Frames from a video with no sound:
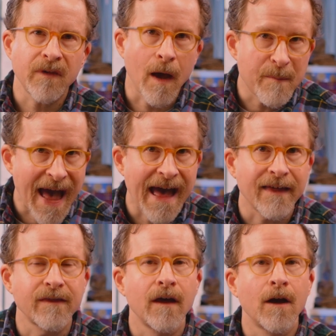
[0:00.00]
a
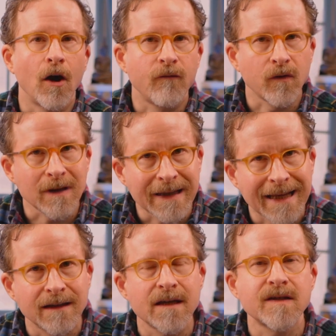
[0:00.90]
path of
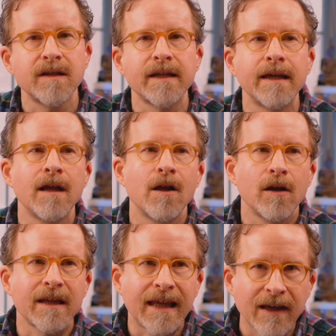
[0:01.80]
relentlessly
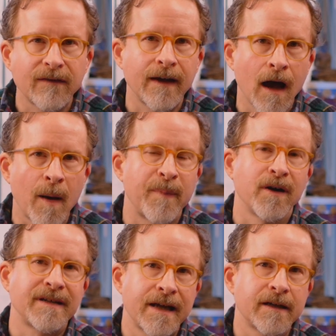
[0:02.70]
giving up
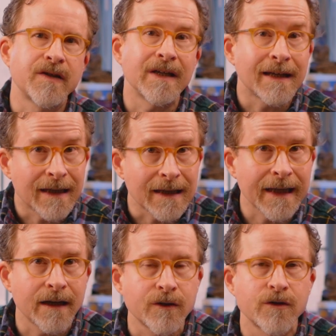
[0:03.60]
our tendency to
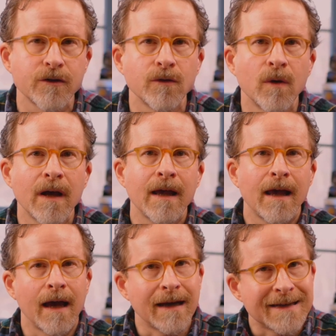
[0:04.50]
cling to
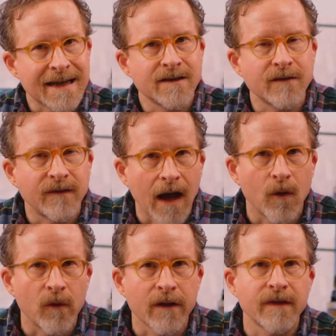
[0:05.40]
and identify
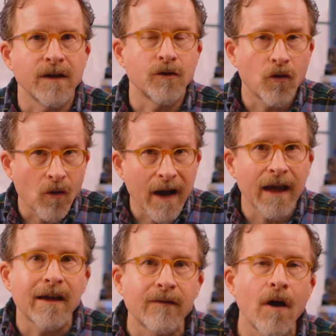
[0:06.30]
with and
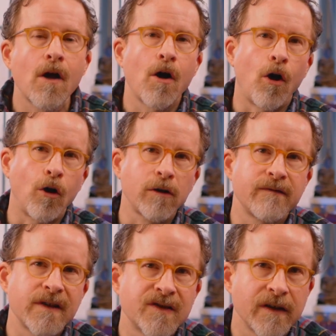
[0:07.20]
crave all
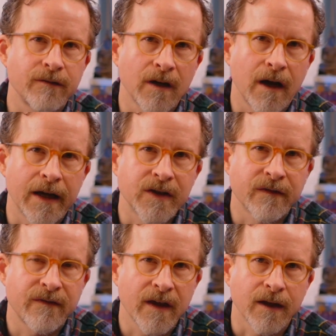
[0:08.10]
of these different kinds
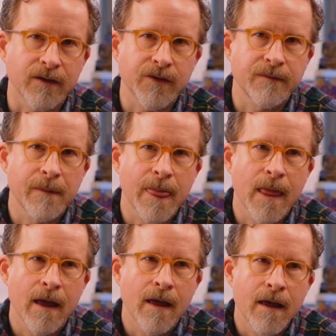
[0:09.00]
of things.
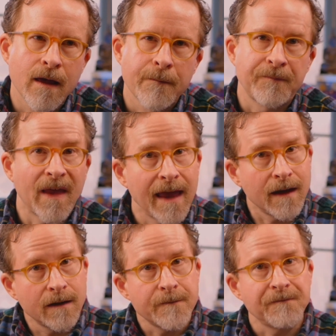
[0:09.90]

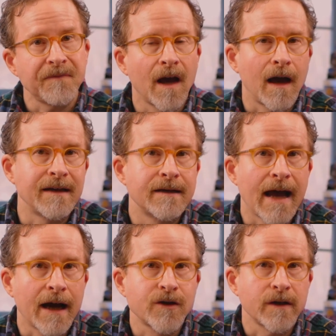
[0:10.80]
And uh, I did
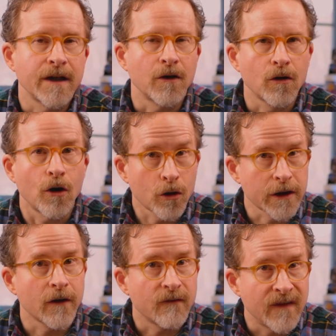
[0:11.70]
actually in er-
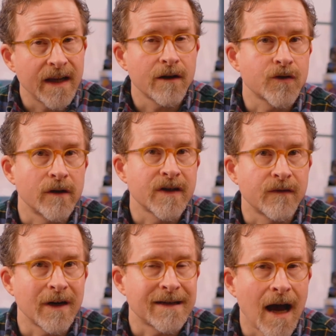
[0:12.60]
earlier videos on this
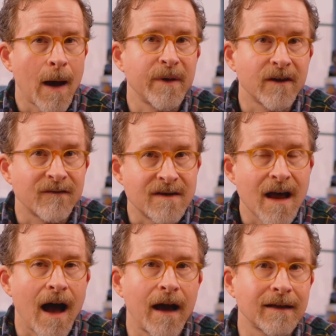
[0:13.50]
very topic of
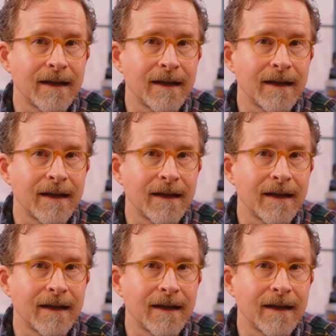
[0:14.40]
non